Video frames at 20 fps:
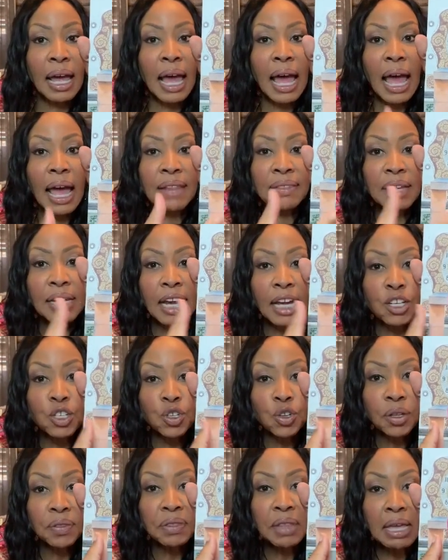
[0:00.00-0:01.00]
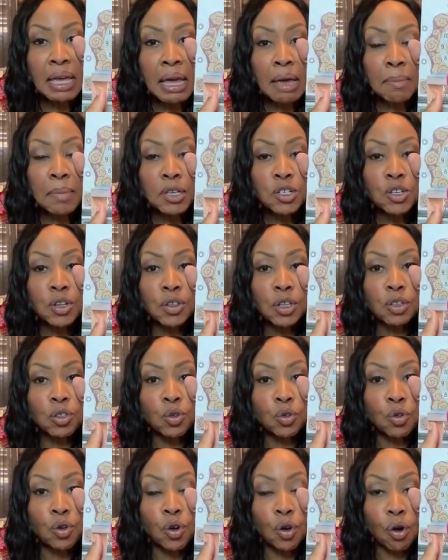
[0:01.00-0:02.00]
And then I took the image of the
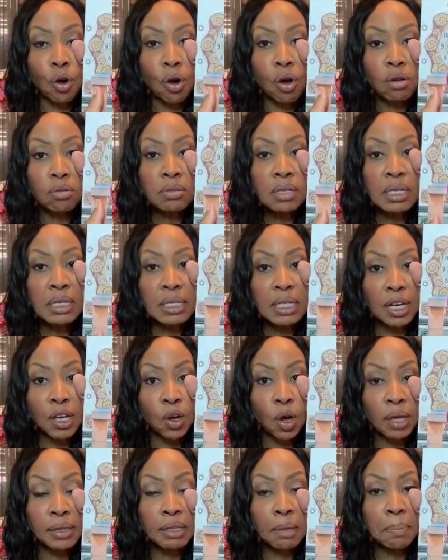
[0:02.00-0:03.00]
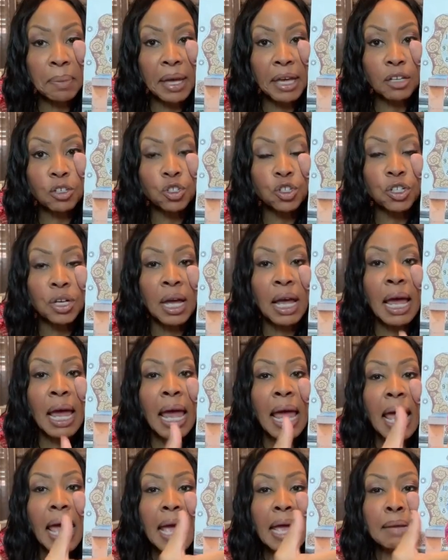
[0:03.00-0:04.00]
little girl sitting on the bench
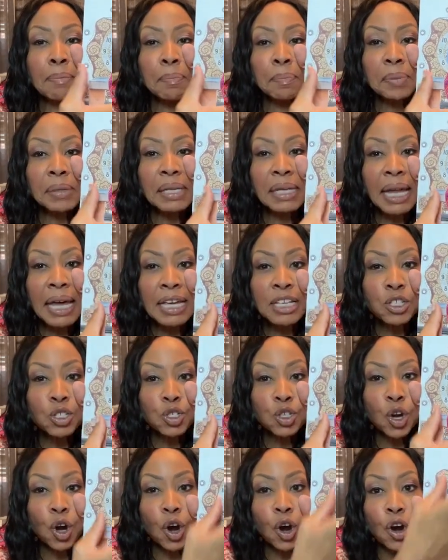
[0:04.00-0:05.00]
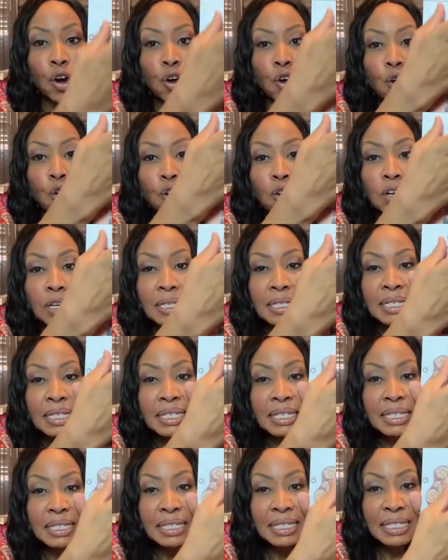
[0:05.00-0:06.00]
and placed her
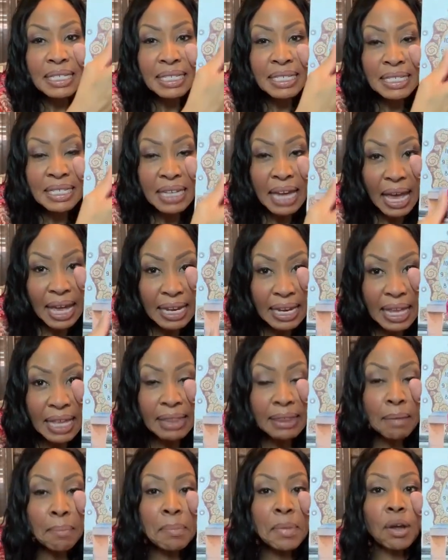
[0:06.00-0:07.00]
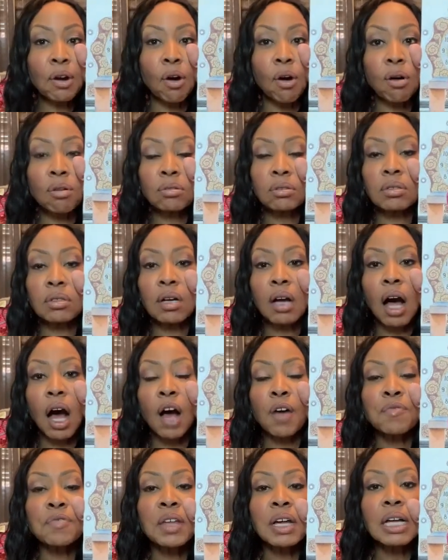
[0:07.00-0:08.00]
dead in the middle
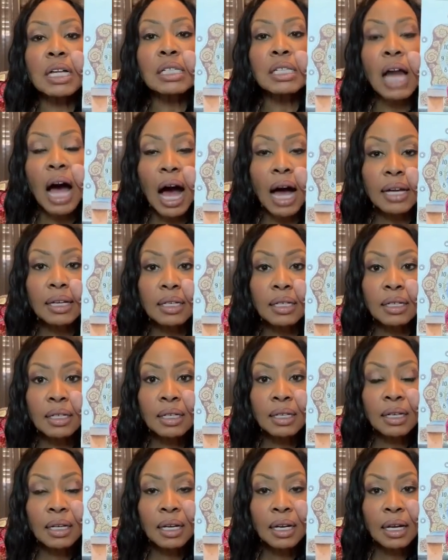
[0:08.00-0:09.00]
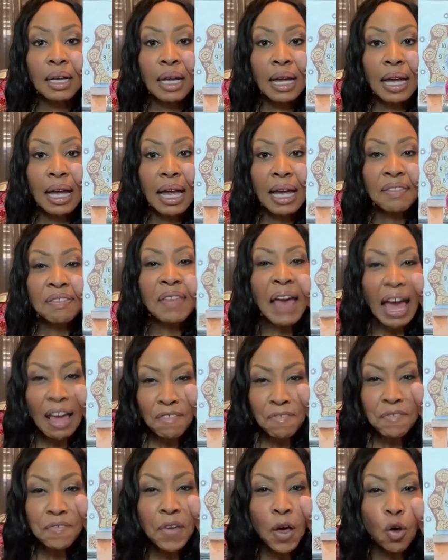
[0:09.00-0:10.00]
of the clock. That
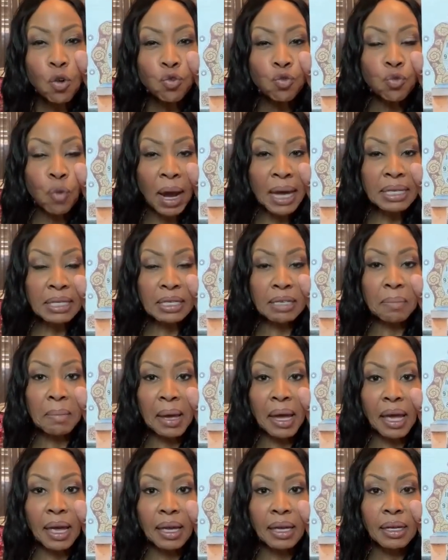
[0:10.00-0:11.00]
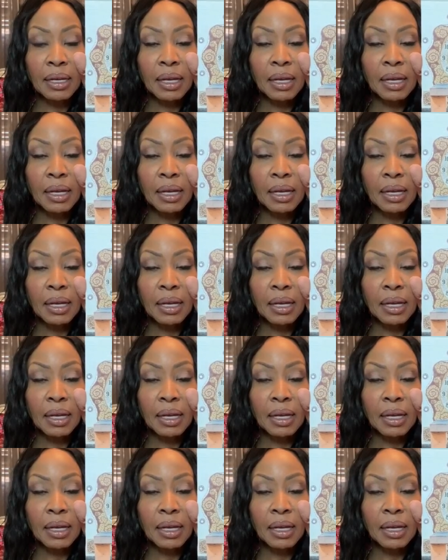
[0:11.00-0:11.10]
felt right to me.